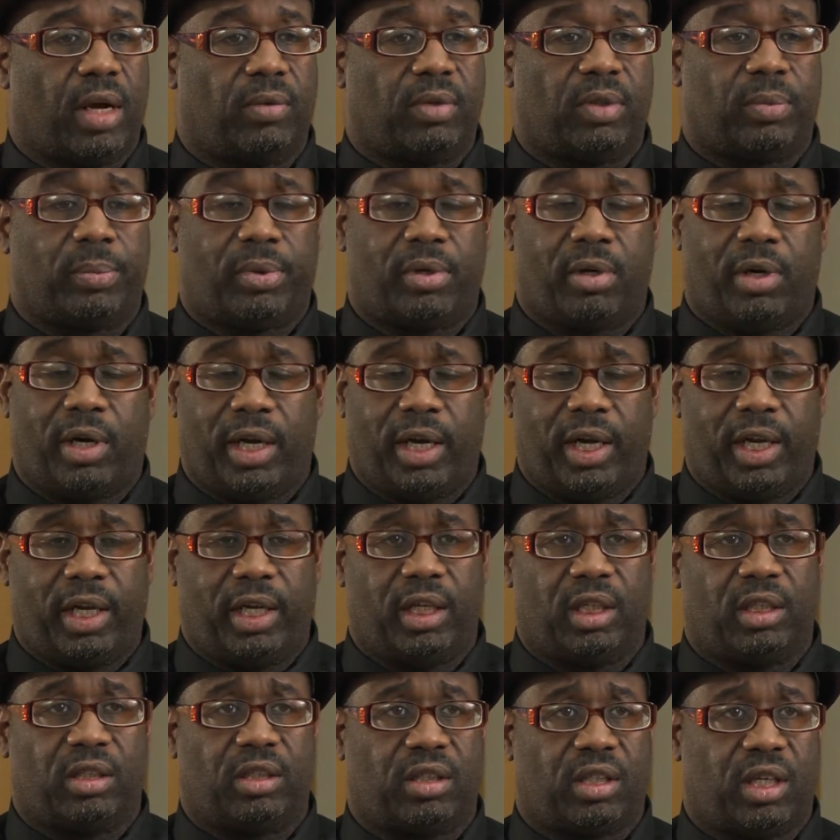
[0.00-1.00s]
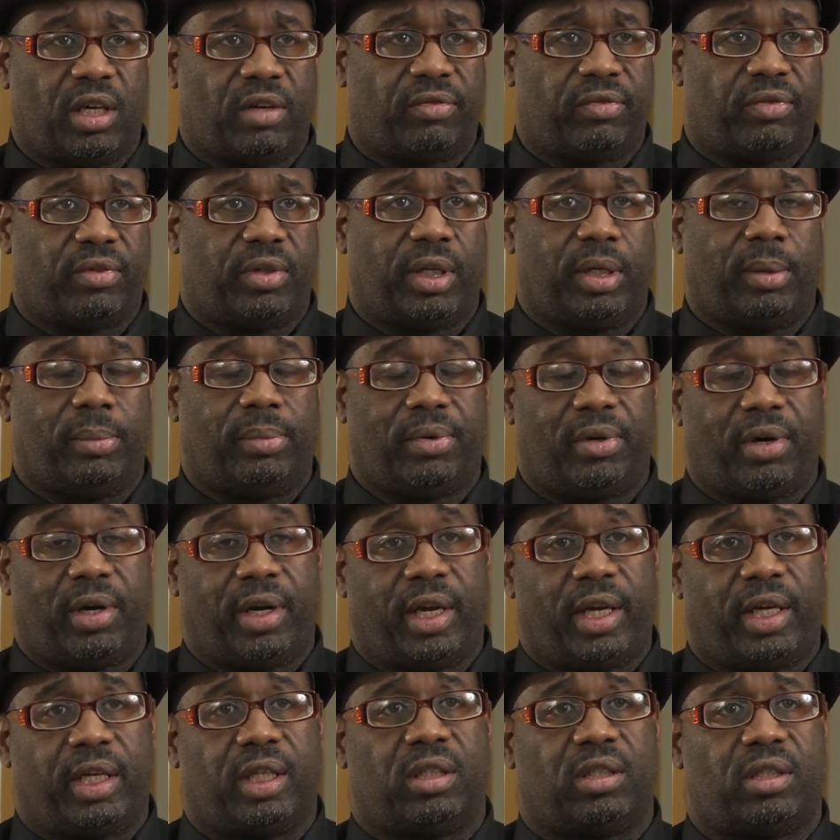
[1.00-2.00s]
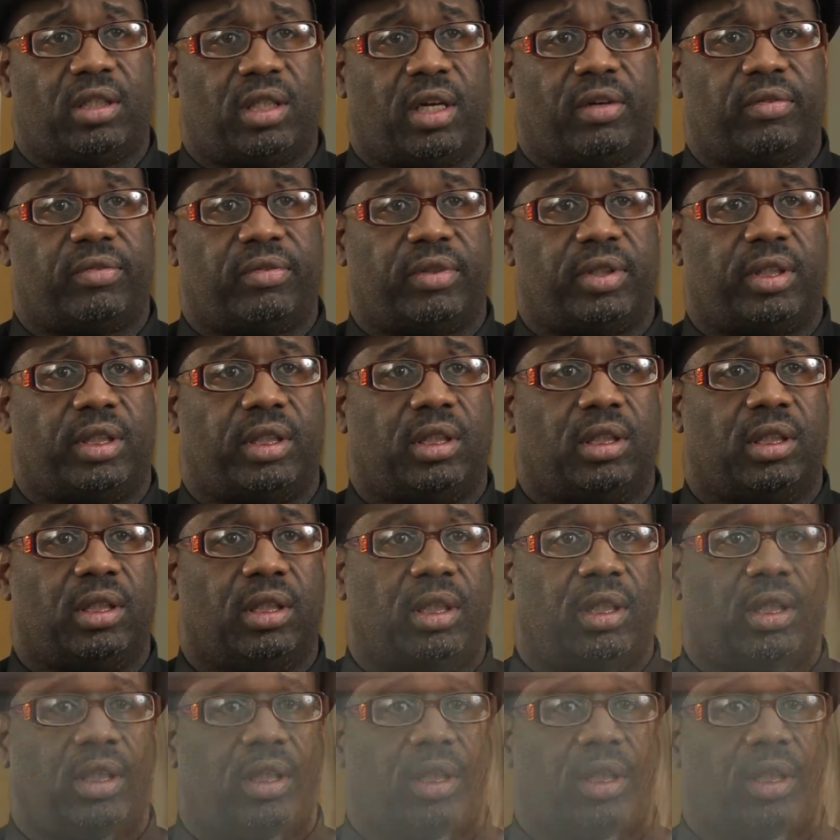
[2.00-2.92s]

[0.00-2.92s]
I was praying and suffering, praying and suffering.